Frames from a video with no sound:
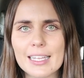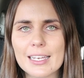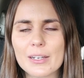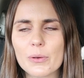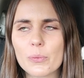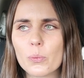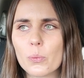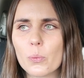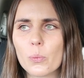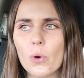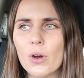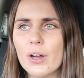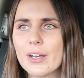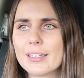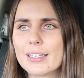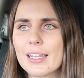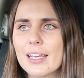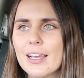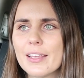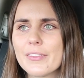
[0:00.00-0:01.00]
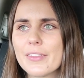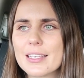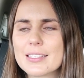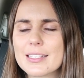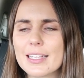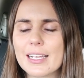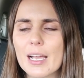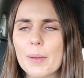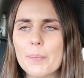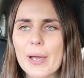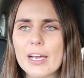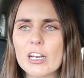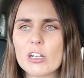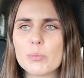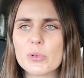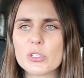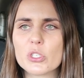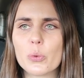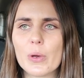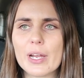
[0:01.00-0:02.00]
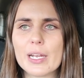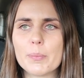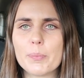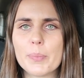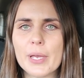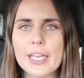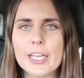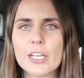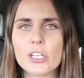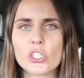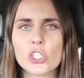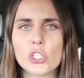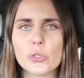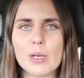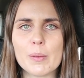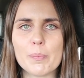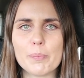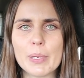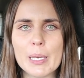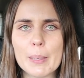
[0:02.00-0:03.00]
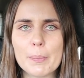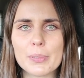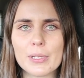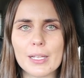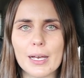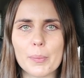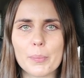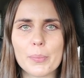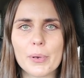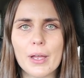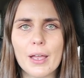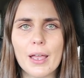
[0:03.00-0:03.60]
Like, what? There's, like, a battle between Pikachu and Piplup,